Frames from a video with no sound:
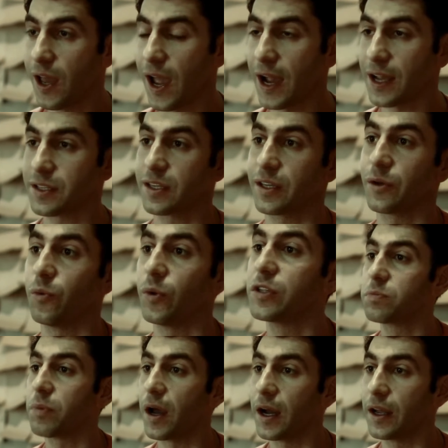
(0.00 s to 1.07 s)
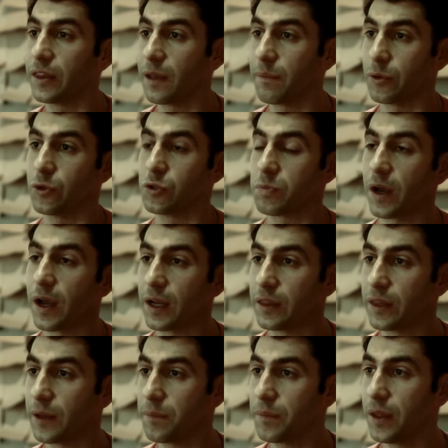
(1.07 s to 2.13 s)
asking what's behind them and who's behind
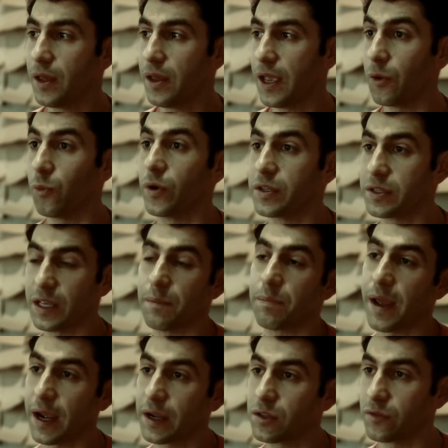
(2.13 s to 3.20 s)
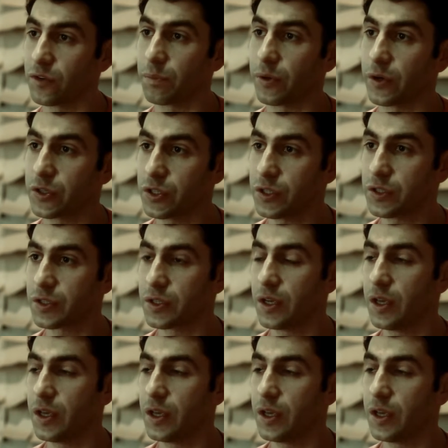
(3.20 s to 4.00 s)
them, and what is the impact of your purchase.